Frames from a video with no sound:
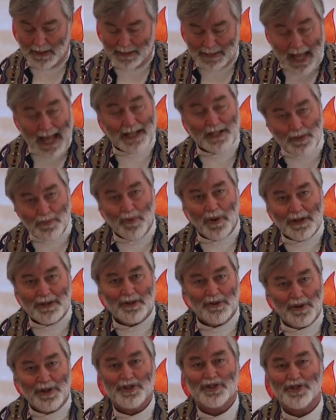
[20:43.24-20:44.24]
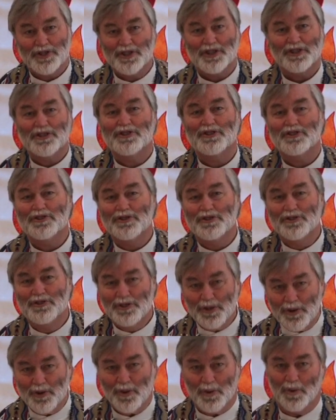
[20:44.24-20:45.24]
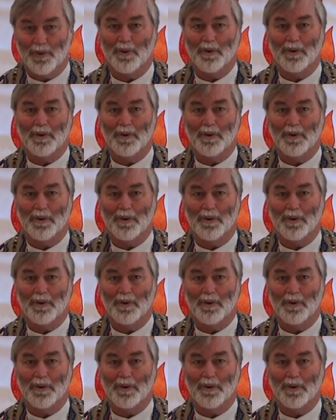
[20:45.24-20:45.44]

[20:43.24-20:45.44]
That's what Christians do.